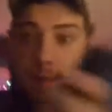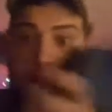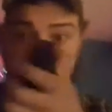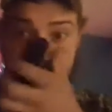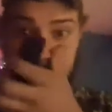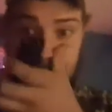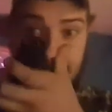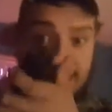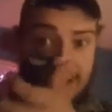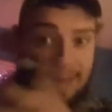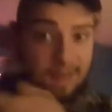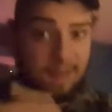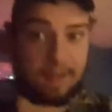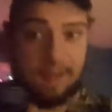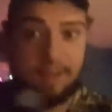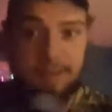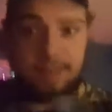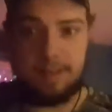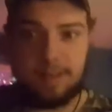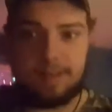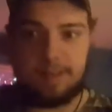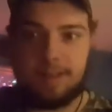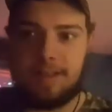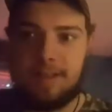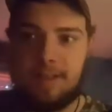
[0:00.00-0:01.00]
and
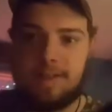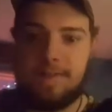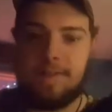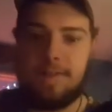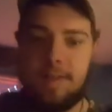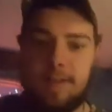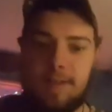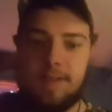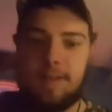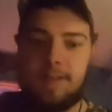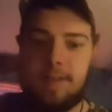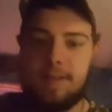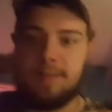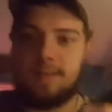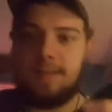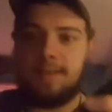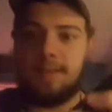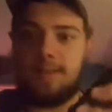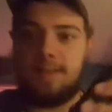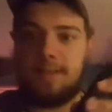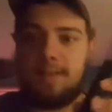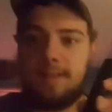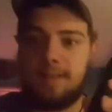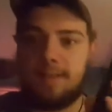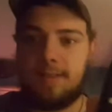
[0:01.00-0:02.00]
let's see if it does it
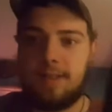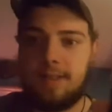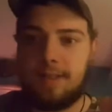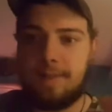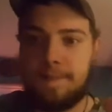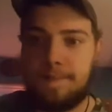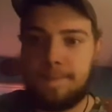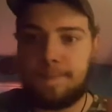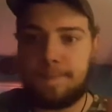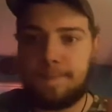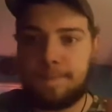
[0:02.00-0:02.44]
this time.